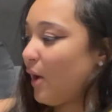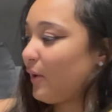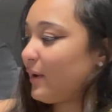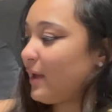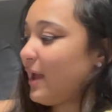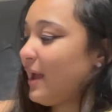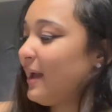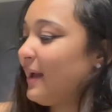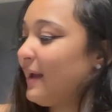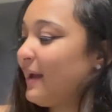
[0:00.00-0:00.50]

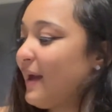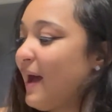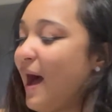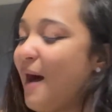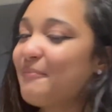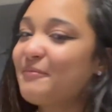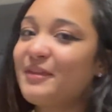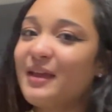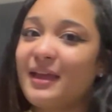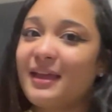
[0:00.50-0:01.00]
Okay.
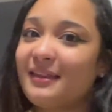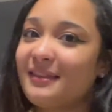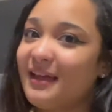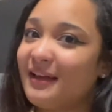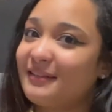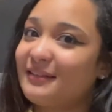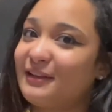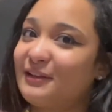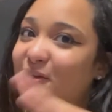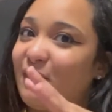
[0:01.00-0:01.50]
I'm thinking
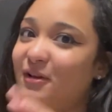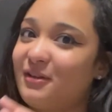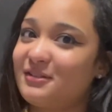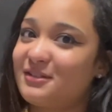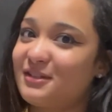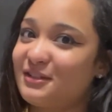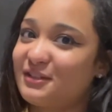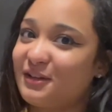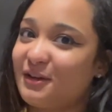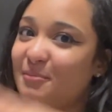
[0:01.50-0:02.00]
like the doll is
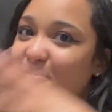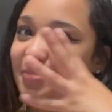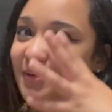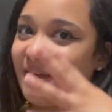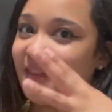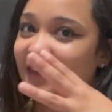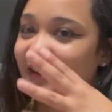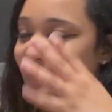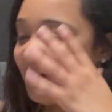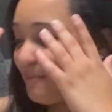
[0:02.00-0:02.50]
just gonna
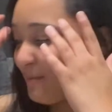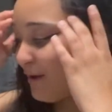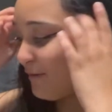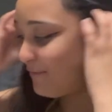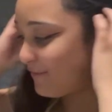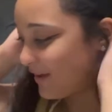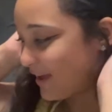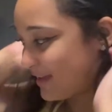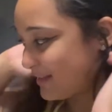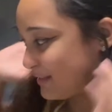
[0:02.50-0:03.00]
be there in my
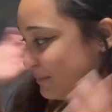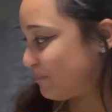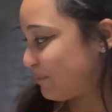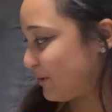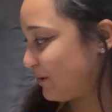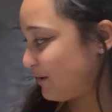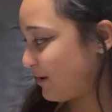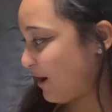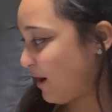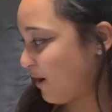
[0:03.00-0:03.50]
face,
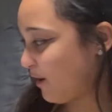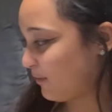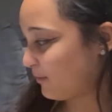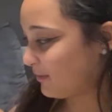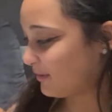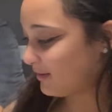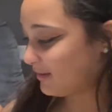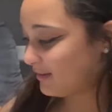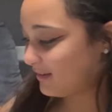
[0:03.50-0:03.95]
but no.